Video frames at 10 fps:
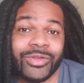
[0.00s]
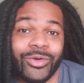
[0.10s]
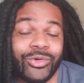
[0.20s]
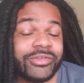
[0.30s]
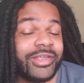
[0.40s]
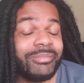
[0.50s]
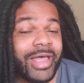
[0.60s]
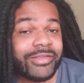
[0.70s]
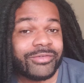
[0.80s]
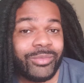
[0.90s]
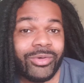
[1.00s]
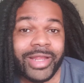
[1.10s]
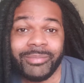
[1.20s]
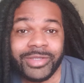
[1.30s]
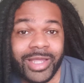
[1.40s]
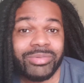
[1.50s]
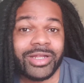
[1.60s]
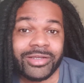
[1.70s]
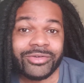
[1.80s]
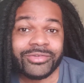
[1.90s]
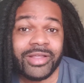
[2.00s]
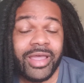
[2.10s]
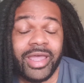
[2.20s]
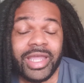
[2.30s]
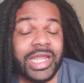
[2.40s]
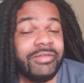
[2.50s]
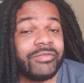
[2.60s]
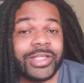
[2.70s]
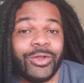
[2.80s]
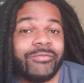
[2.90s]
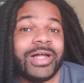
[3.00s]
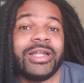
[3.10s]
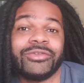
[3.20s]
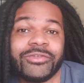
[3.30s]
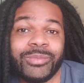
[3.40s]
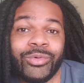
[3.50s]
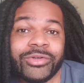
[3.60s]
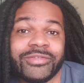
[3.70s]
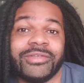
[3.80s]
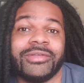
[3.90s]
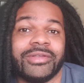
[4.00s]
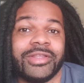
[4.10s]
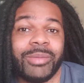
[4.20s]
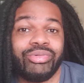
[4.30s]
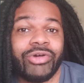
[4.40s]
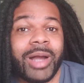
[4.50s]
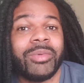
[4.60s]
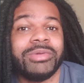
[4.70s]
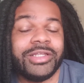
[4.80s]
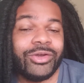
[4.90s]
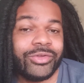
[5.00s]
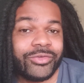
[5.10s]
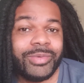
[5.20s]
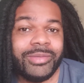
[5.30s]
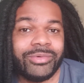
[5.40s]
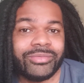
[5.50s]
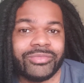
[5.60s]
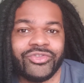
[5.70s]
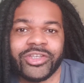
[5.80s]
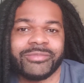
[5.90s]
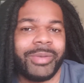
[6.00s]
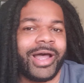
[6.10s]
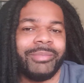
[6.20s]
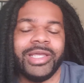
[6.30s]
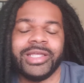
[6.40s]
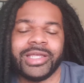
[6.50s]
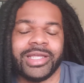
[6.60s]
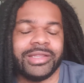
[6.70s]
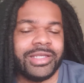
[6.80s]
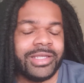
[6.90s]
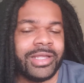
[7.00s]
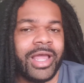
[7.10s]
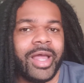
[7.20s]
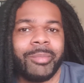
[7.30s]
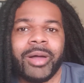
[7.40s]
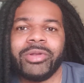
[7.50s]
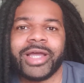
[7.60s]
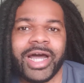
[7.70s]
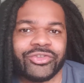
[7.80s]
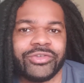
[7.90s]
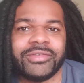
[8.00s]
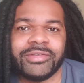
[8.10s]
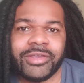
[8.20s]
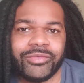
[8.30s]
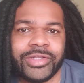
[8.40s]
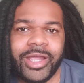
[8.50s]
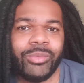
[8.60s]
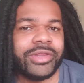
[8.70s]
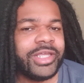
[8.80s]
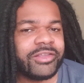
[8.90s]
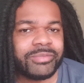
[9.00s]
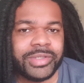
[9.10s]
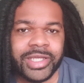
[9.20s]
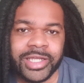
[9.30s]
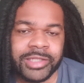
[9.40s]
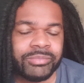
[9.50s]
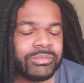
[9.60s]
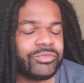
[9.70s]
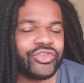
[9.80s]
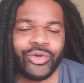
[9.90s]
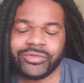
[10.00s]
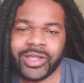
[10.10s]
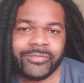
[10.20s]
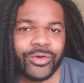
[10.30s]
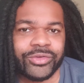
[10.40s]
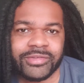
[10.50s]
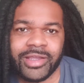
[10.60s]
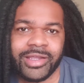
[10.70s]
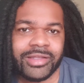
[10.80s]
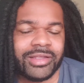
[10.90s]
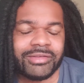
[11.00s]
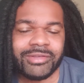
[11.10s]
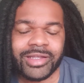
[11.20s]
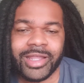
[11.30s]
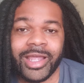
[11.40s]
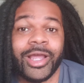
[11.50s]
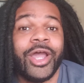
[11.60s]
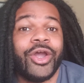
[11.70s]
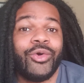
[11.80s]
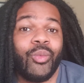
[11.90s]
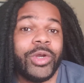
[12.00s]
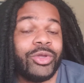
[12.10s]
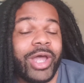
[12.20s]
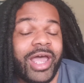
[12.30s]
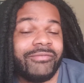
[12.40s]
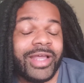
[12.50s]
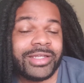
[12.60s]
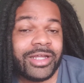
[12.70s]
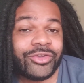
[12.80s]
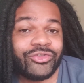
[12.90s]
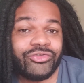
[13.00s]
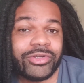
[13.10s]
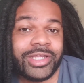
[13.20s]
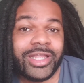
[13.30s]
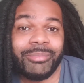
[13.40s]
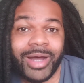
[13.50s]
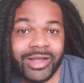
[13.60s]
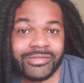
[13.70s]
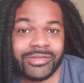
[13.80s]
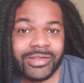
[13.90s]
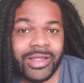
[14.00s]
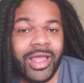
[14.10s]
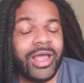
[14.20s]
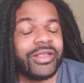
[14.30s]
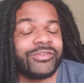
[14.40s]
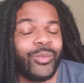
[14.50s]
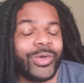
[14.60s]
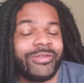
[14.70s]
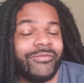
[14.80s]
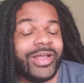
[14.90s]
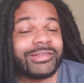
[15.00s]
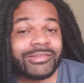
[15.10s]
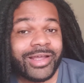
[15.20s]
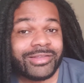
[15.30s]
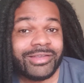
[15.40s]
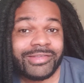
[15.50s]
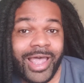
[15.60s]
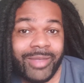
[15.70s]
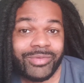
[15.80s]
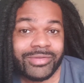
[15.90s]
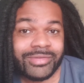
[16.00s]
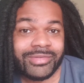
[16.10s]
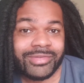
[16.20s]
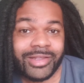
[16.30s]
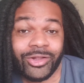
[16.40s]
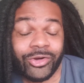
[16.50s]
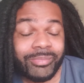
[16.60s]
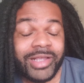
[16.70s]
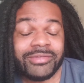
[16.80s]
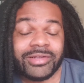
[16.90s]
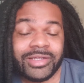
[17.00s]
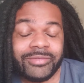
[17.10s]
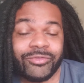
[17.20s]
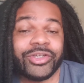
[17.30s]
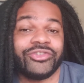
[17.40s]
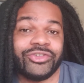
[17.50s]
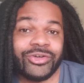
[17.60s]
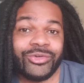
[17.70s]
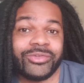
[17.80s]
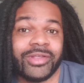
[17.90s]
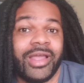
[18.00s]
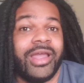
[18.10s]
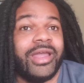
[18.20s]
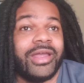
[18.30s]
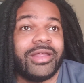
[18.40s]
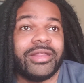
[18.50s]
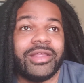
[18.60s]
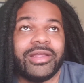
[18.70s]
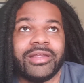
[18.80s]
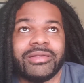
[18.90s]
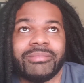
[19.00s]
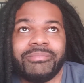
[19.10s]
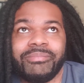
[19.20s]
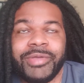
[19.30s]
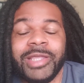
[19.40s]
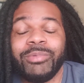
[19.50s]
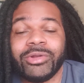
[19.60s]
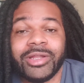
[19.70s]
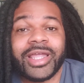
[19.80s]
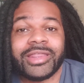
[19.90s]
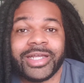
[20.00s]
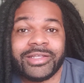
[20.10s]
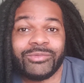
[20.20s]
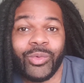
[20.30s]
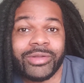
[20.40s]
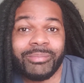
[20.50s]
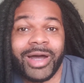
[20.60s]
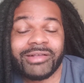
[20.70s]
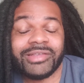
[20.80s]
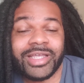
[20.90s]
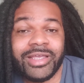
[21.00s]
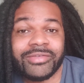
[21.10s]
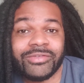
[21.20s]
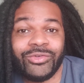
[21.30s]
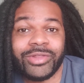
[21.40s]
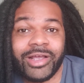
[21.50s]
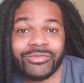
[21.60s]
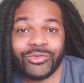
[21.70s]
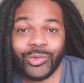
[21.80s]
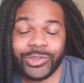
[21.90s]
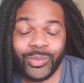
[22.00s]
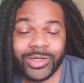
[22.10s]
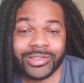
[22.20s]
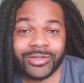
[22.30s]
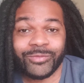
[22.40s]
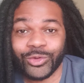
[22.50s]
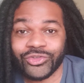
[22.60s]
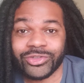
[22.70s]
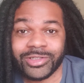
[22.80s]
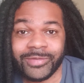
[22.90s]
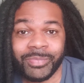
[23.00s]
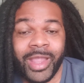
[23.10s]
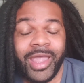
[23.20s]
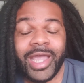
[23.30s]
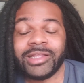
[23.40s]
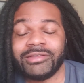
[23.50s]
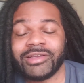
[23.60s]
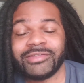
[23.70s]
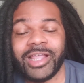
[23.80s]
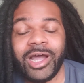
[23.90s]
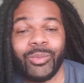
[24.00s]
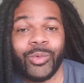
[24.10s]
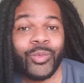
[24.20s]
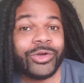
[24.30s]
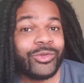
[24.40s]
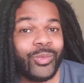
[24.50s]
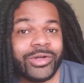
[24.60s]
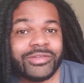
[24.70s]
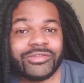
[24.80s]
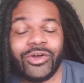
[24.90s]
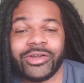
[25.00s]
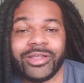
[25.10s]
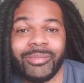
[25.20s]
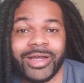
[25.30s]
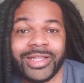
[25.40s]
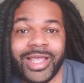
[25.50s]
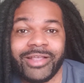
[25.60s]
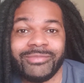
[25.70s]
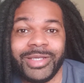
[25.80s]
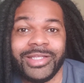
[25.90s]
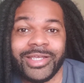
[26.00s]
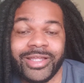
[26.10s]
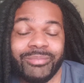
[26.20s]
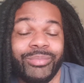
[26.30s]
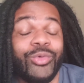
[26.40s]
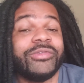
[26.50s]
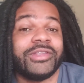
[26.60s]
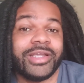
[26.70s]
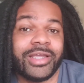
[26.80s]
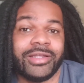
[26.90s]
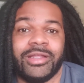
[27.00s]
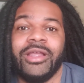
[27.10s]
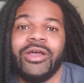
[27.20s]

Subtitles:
or 10 basketball NBA players, even if they don't follow the sports, they probably know those people just by being in the public consciousness every day with ESPN, shows like First Take and things like that. We don't have that luxury in boxing. So when events like this happen, that are basically freak shows, people look at that as what boxing is in 2021, unfortunately. And it doesn't help when we're the ones talking about it as media and boosting it